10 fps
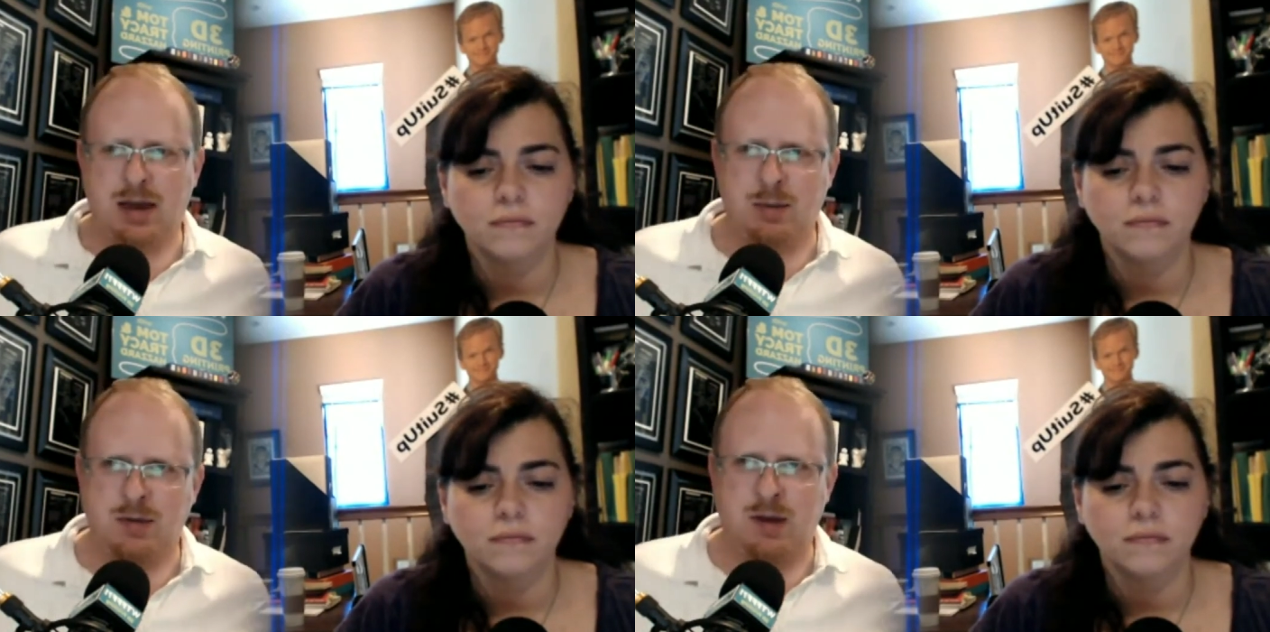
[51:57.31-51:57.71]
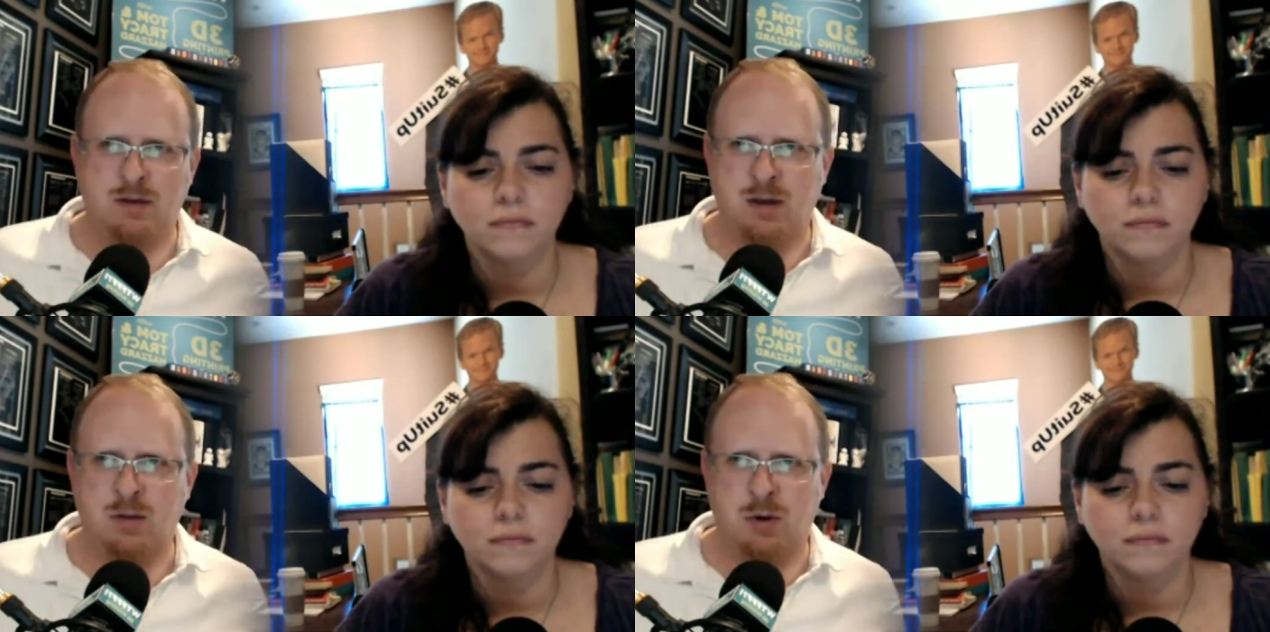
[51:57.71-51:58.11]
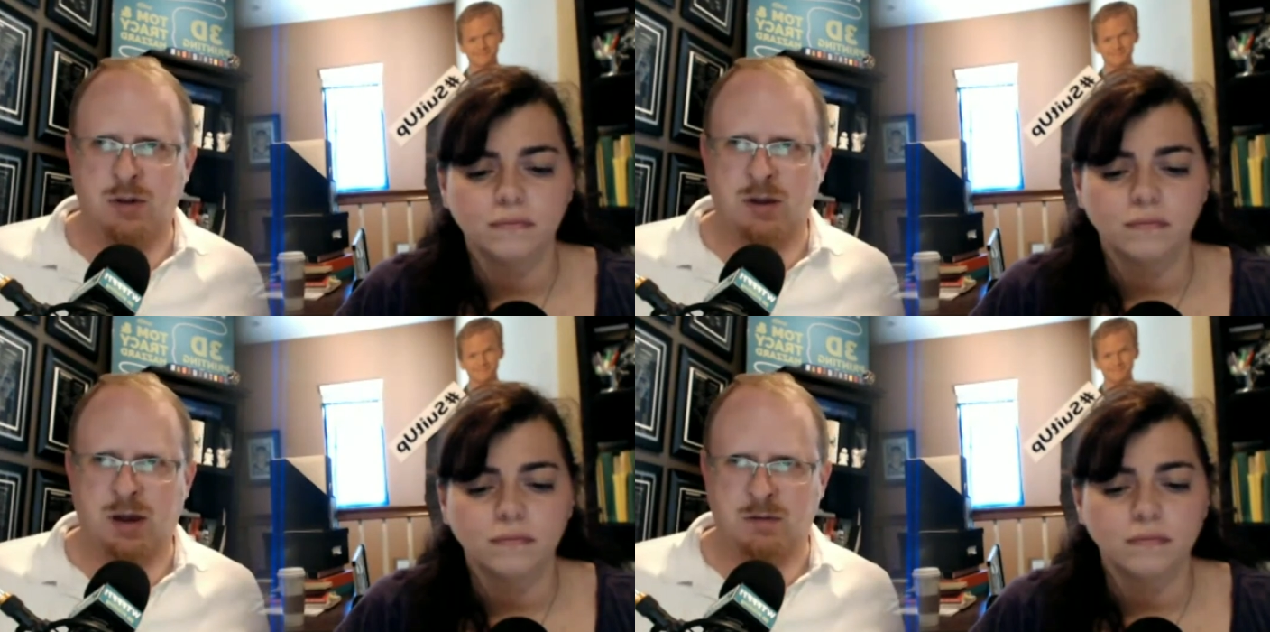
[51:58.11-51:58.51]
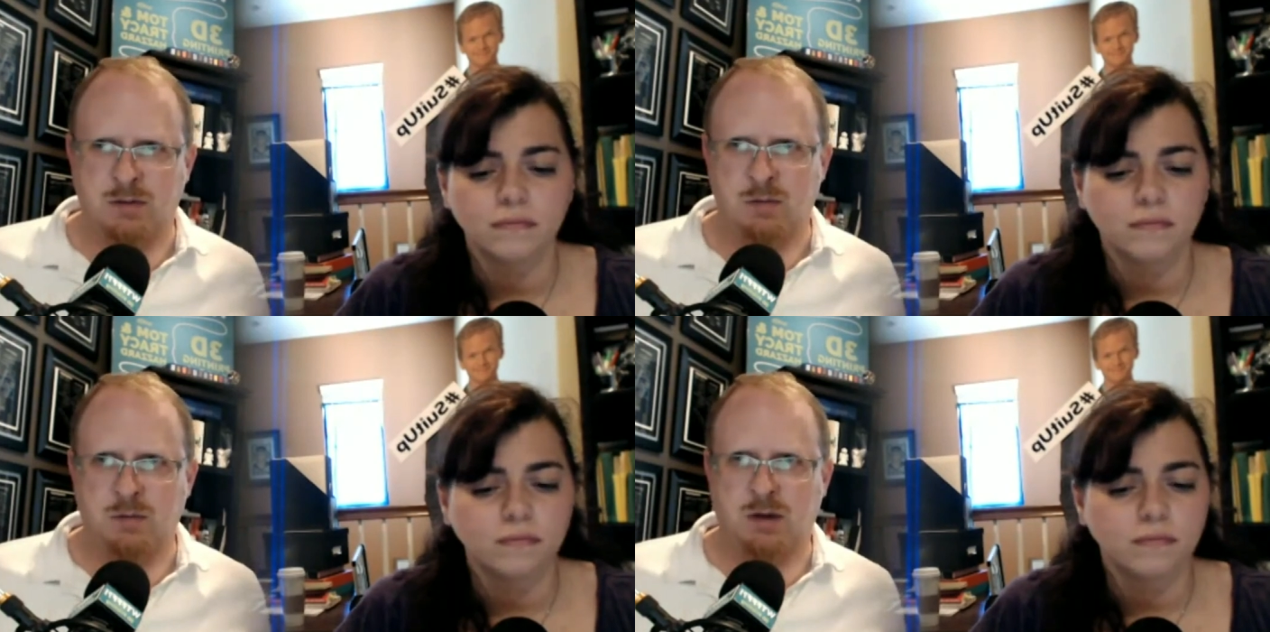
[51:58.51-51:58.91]
Speaker 1: Amazon's going to bring the
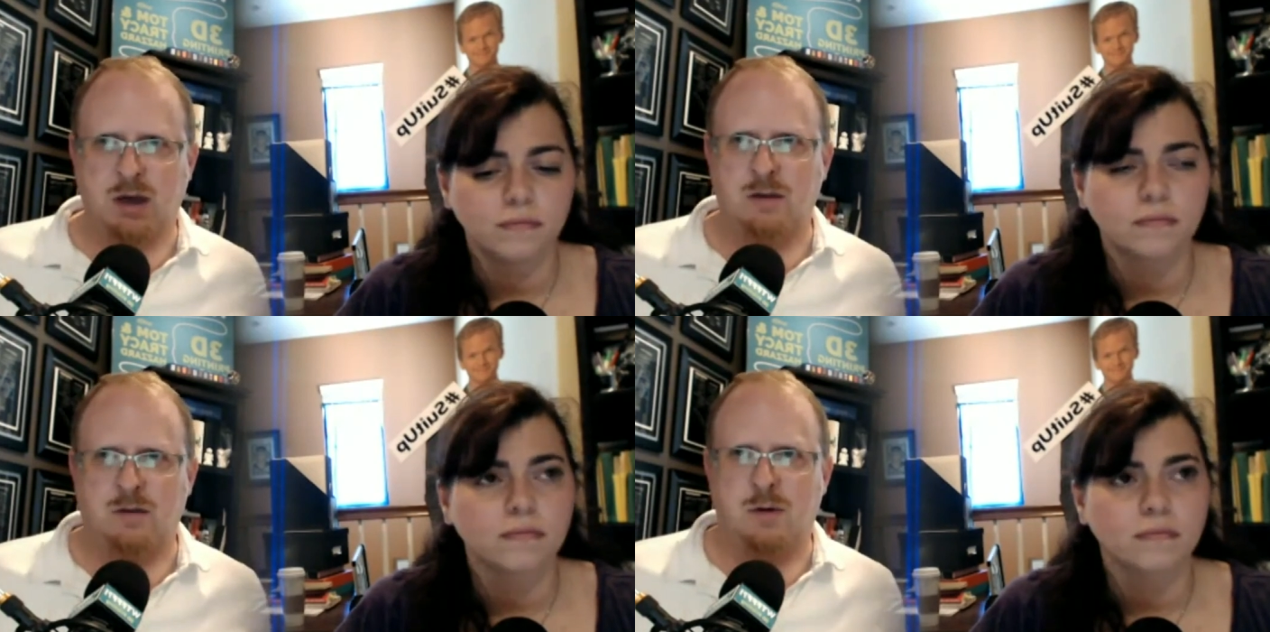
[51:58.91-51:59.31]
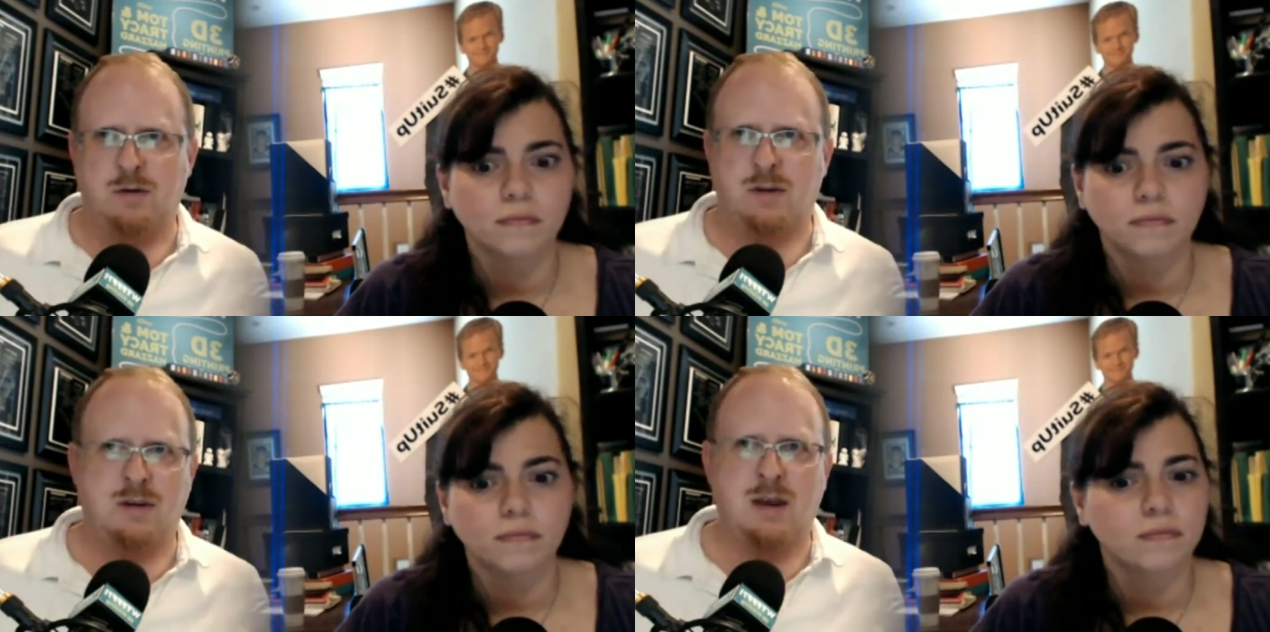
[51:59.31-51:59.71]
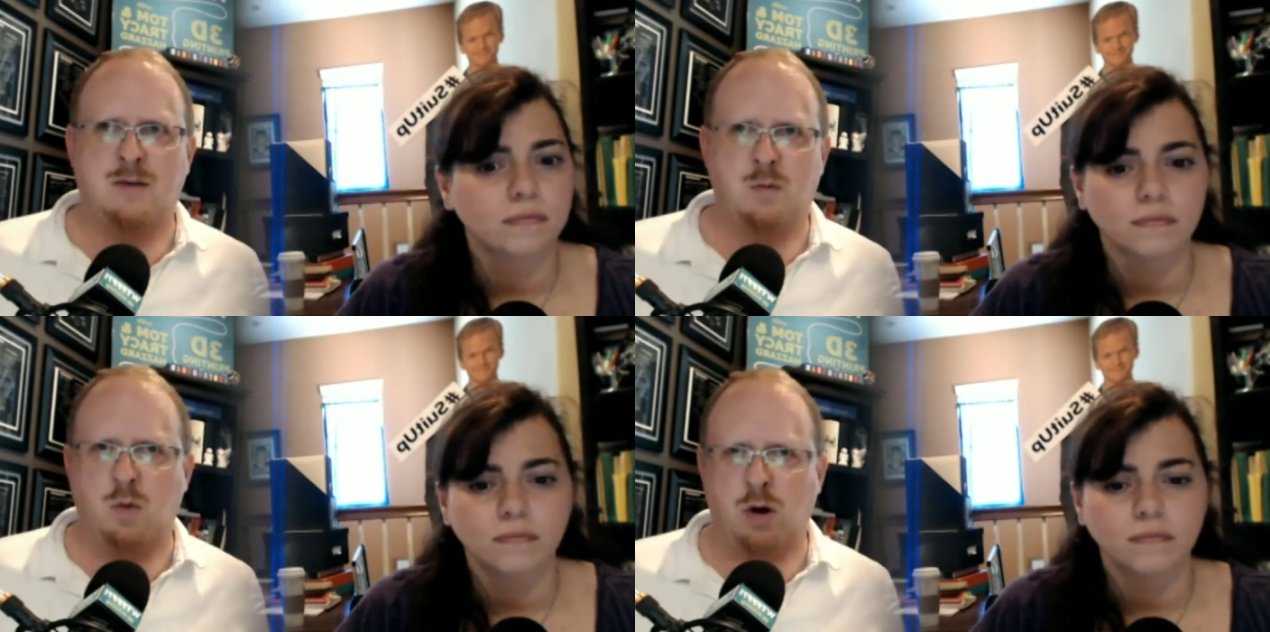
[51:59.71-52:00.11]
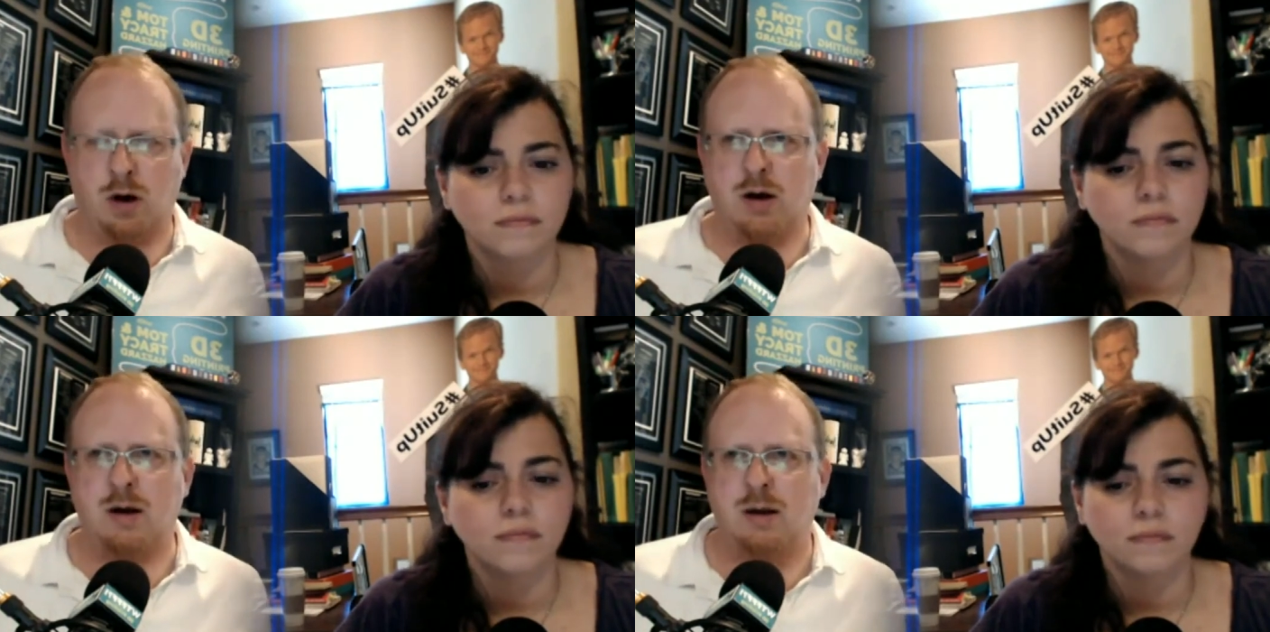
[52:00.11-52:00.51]
customers. It takes
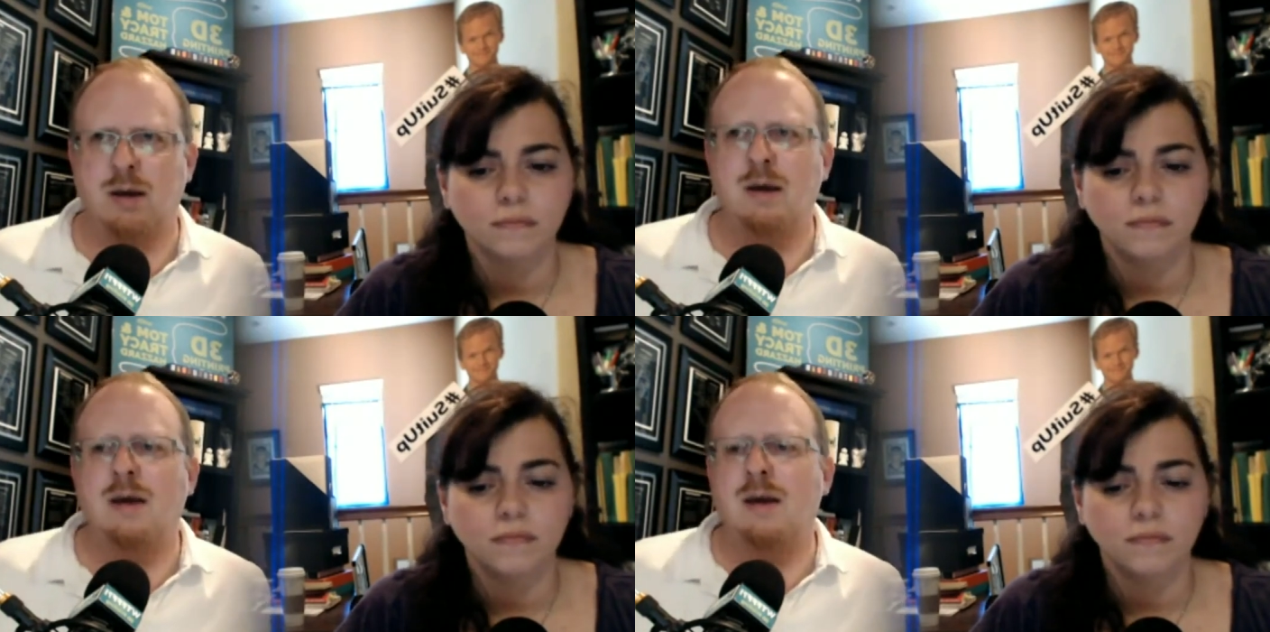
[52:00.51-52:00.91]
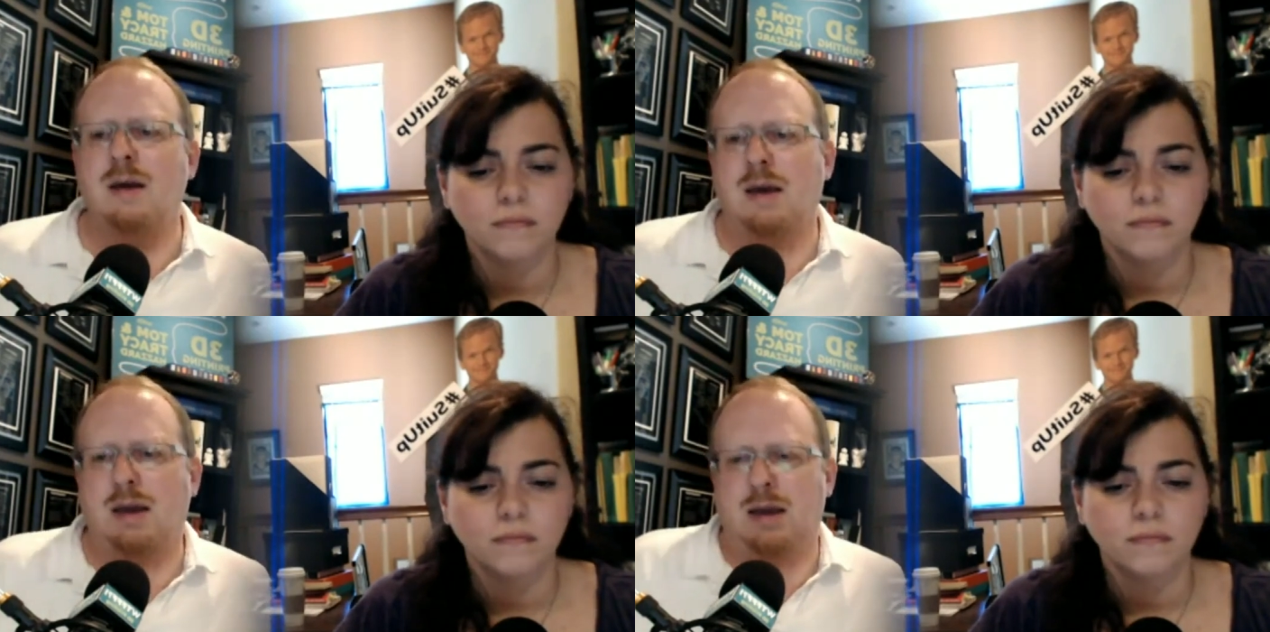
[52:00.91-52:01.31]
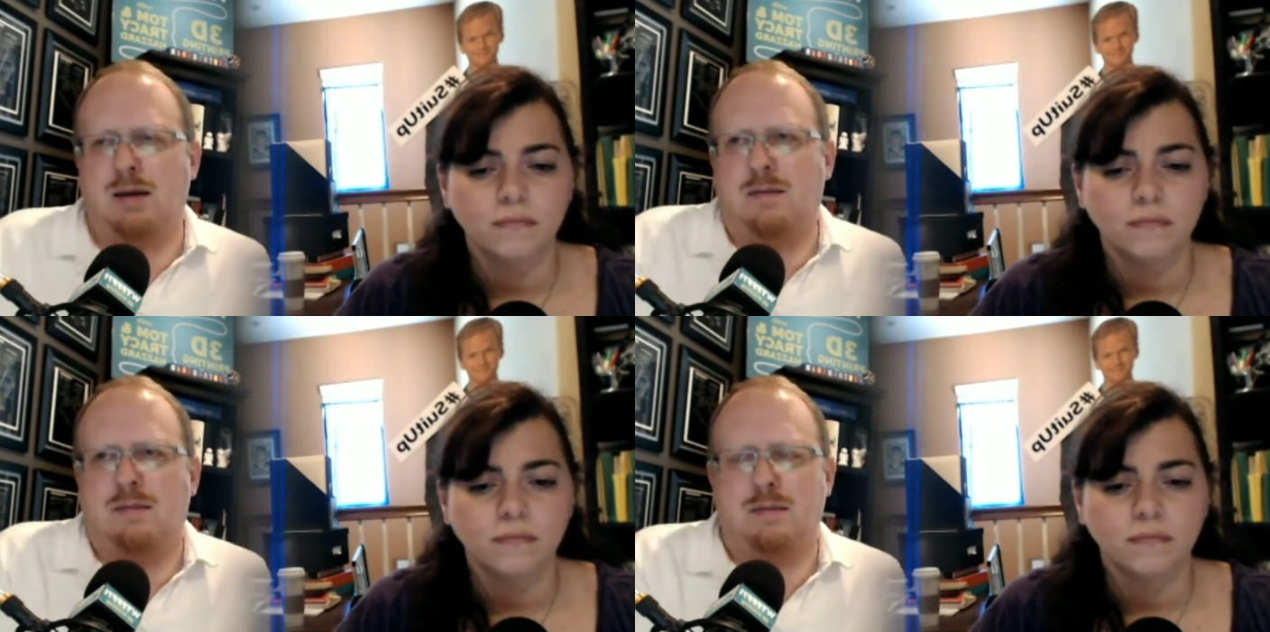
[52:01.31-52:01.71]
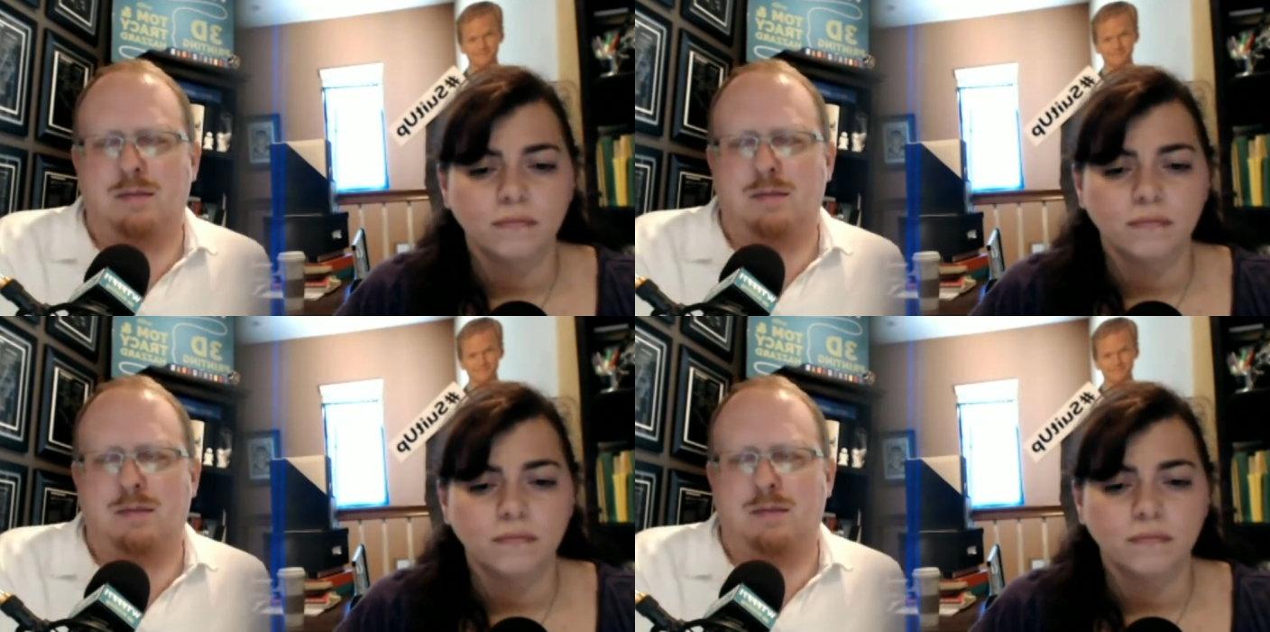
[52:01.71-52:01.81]
work in